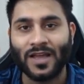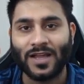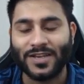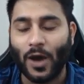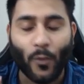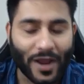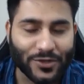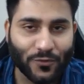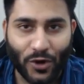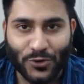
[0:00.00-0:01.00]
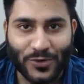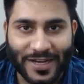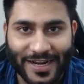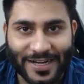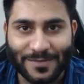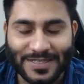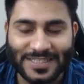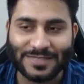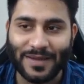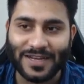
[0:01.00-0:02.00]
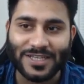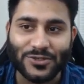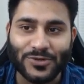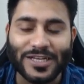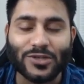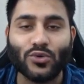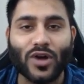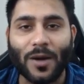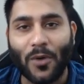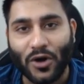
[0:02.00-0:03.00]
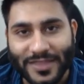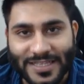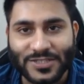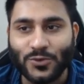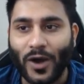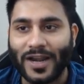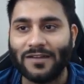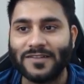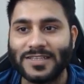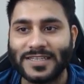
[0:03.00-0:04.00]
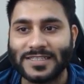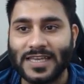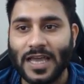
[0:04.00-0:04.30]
Now, when you want to create a business manager, you need to come on this URL, which is